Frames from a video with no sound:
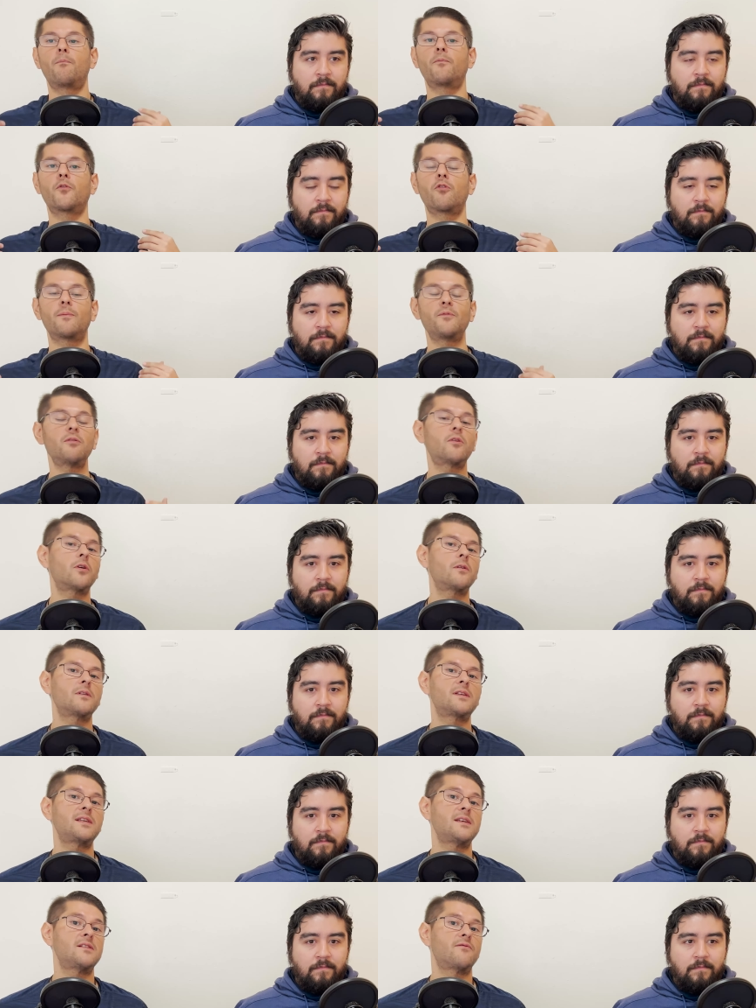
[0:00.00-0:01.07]

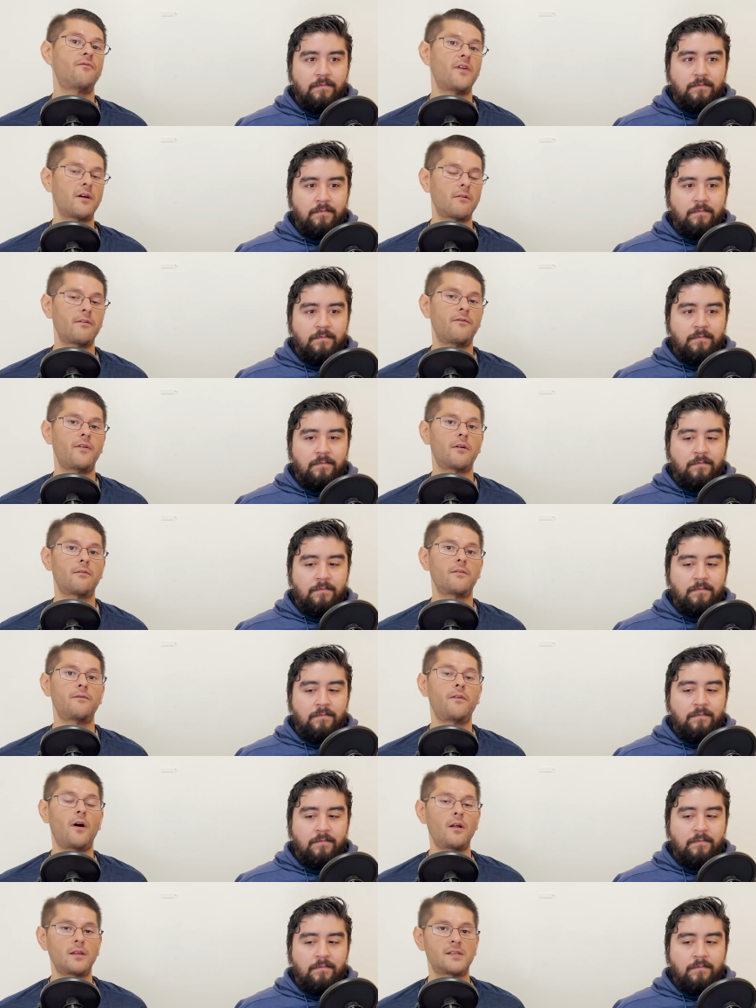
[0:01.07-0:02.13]
Speaker 1: cryptocurrency is very, very
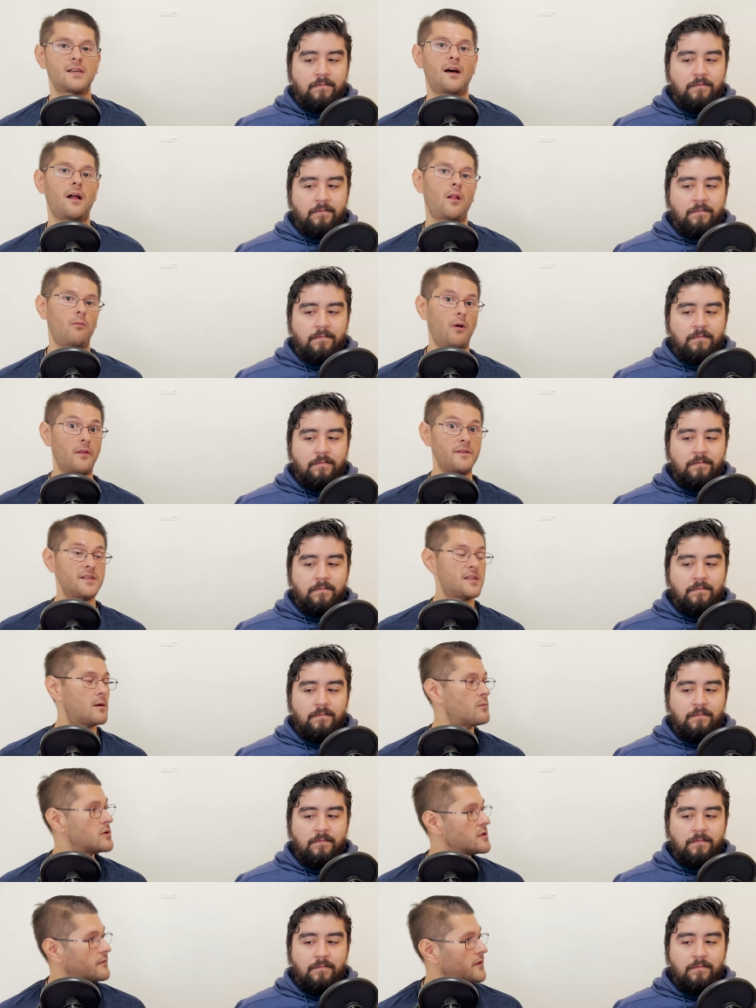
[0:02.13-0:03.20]
volatile. While these
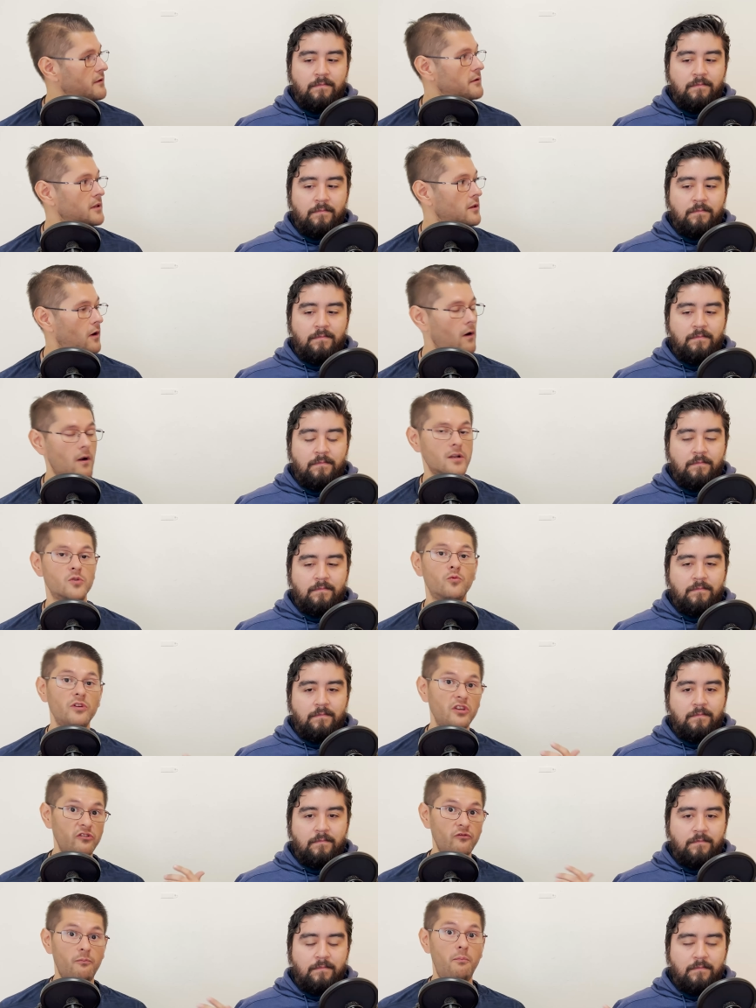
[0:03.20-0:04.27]
numbers are very large,
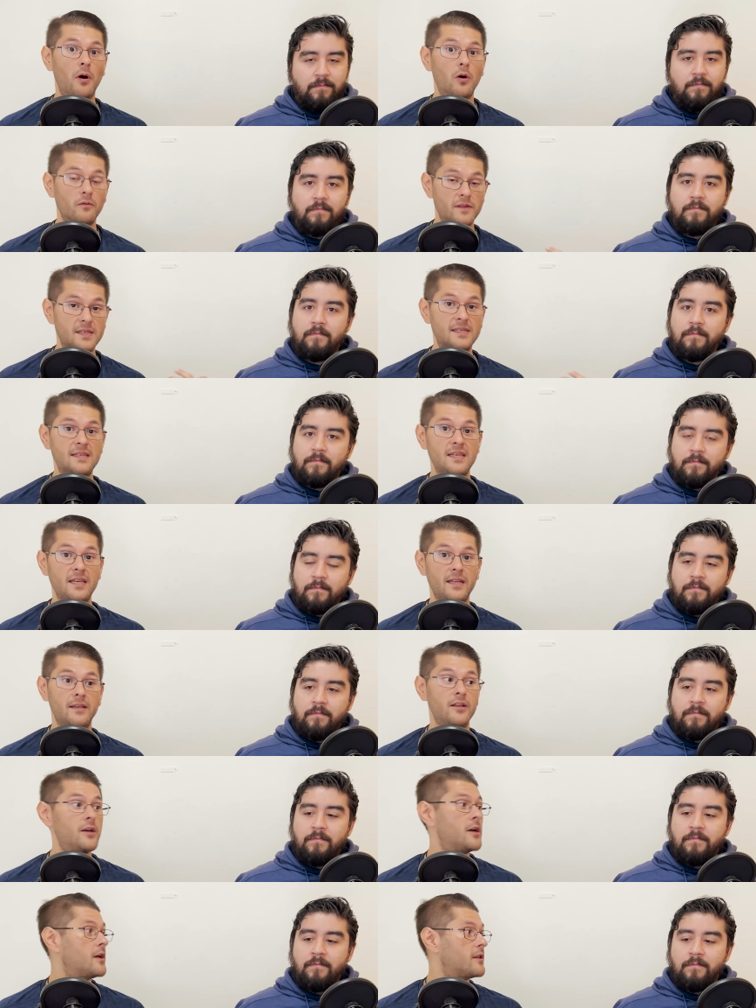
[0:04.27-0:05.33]
we've both
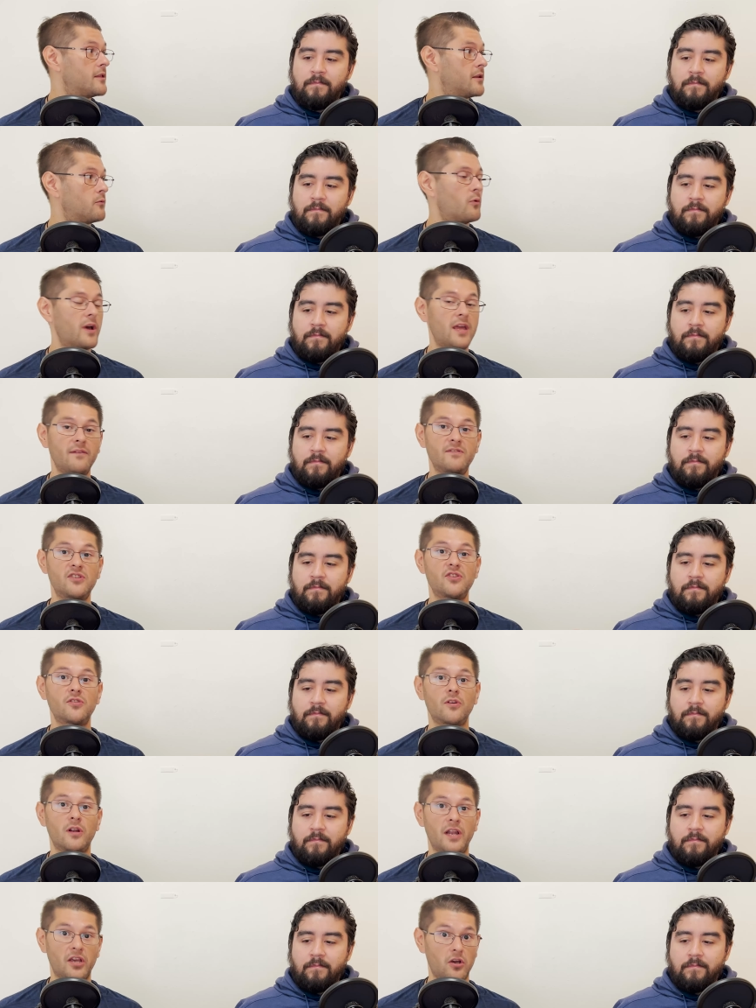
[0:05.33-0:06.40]
seen the waves
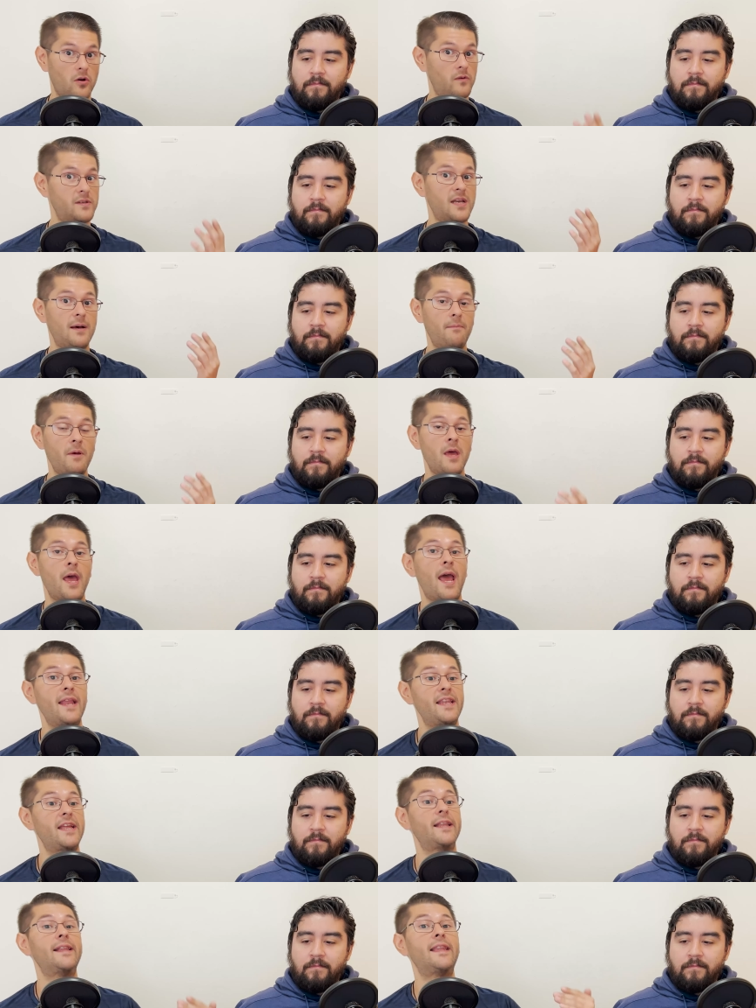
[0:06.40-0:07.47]
turn. It goes up
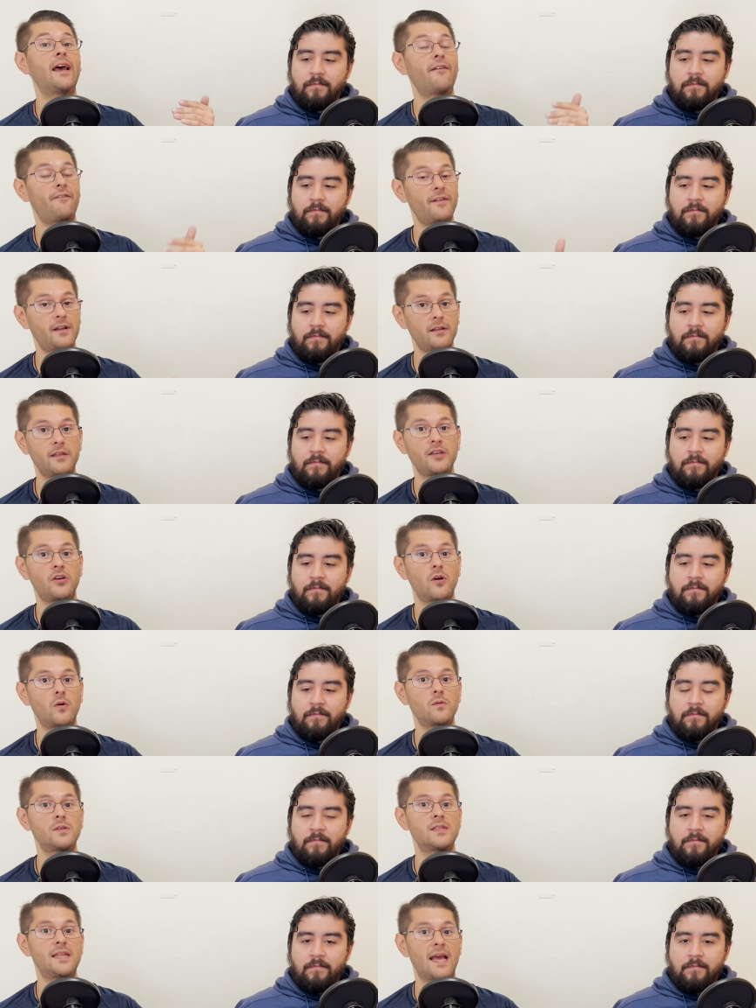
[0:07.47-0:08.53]
and it definitely
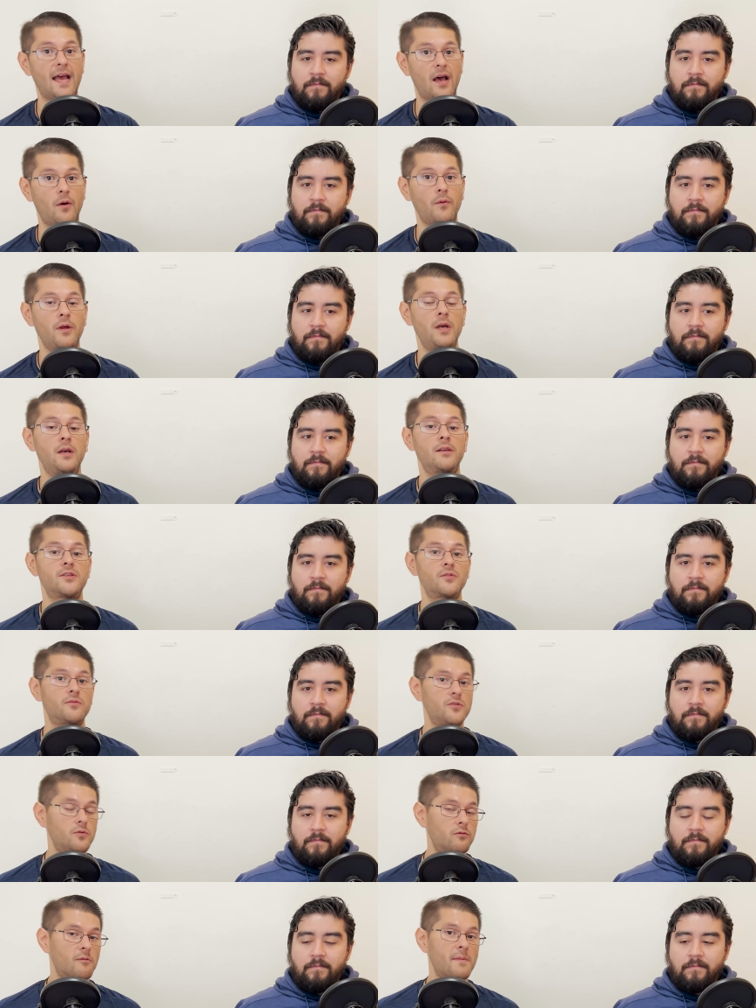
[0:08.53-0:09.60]
goes down. So
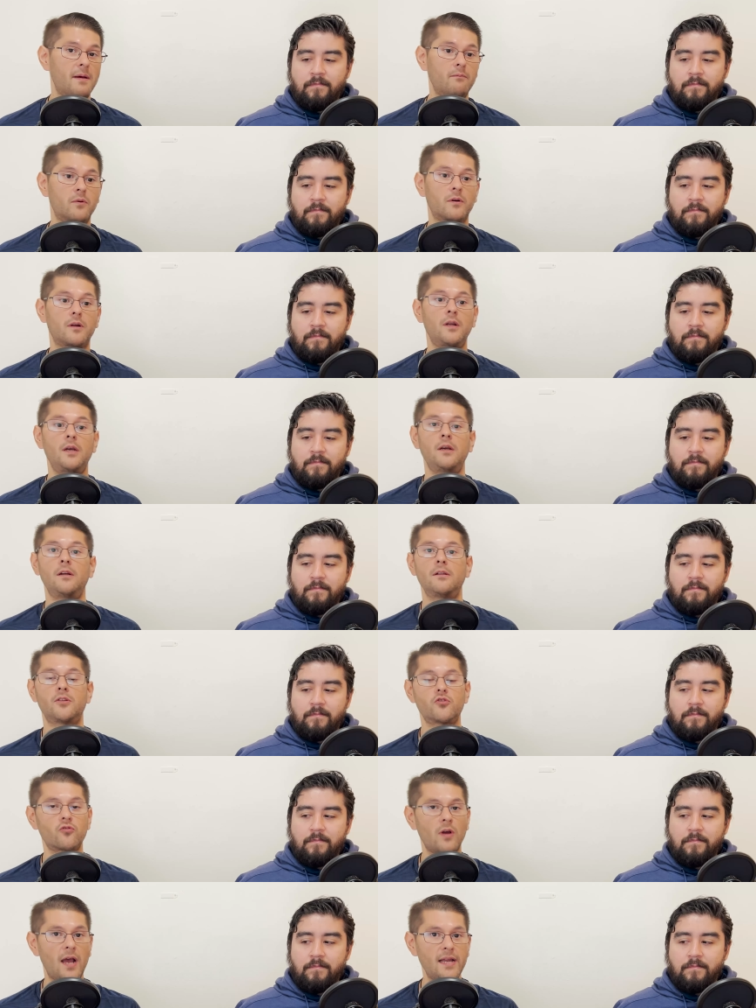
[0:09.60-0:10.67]
do remember,
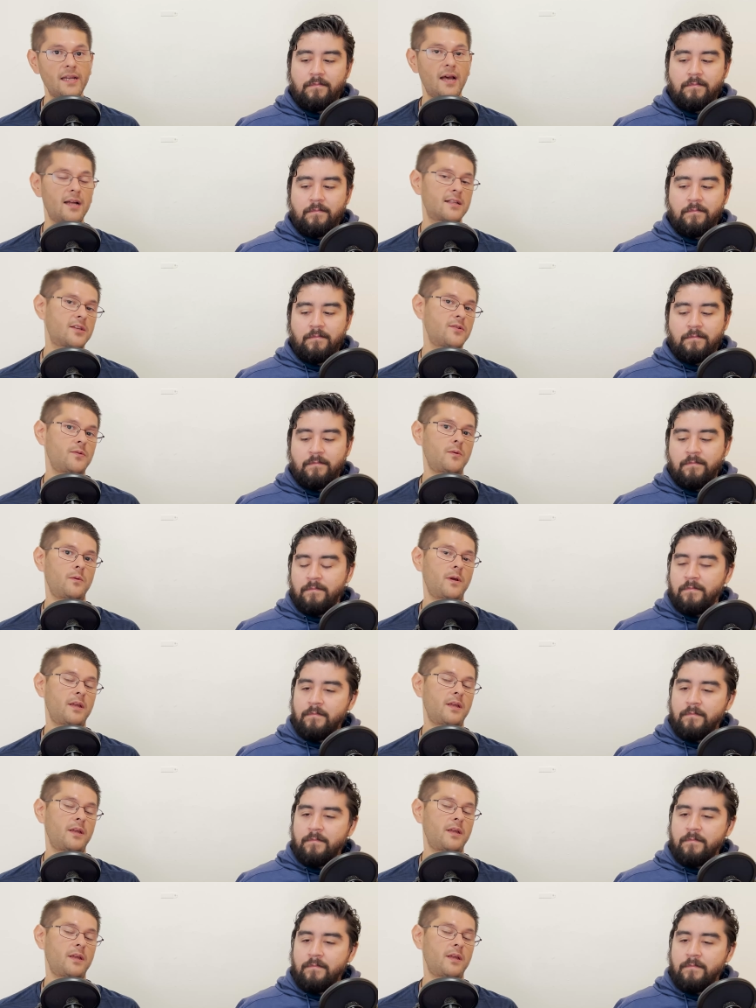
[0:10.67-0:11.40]
try not to